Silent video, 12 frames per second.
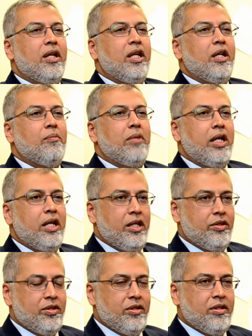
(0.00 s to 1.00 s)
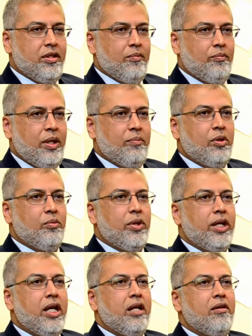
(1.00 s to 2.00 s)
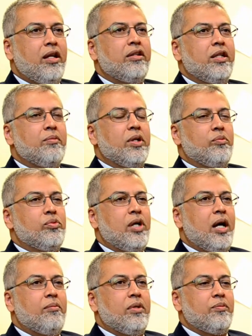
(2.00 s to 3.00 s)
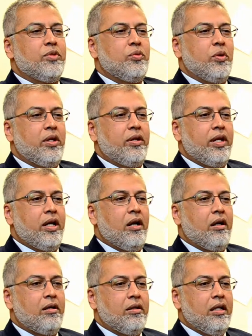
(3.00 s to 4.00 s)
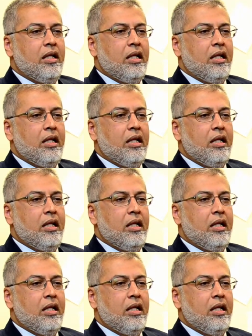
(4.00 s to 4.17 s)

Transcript: in meetings people bring in nothing but problems where they are